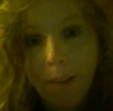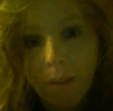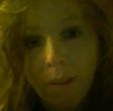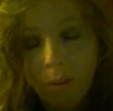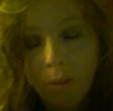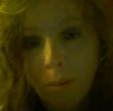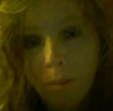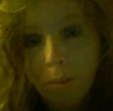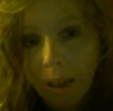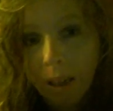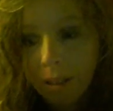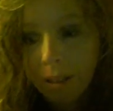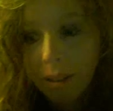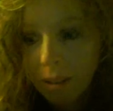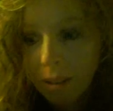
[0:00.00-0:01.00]

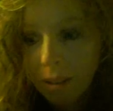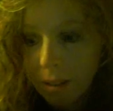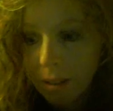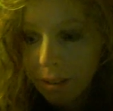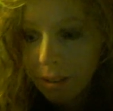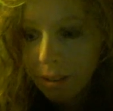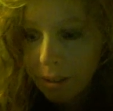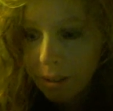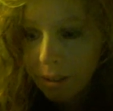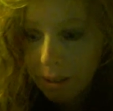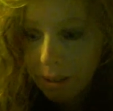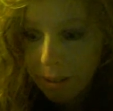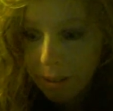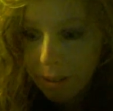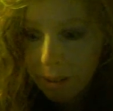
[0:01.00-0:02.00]

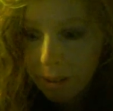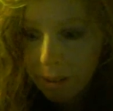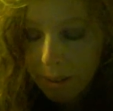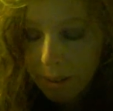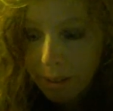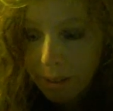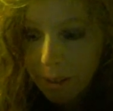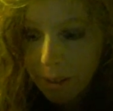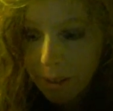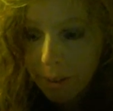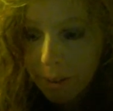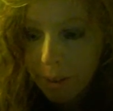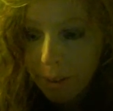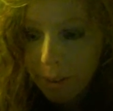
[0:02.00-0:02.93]
[no speech]